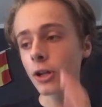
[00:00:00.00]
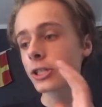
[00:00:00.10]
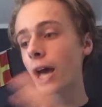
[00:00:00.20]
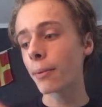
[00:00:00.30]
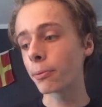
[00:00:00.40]
and
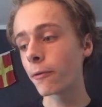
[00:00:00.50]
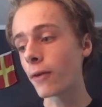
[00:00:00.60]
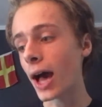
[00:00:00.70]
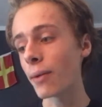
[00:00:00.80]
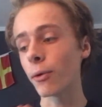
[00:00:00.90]
Chapter
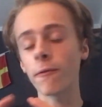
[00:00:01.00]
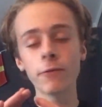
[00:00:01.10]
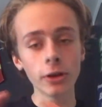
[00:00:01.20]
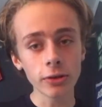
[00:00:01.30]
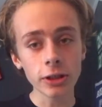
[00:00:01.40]
5 will
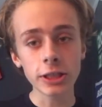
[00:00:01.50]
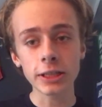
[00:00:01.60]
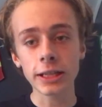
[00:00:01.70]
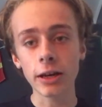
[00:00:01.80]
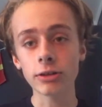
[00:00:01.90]
fill in the
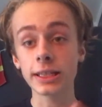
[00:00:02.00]
details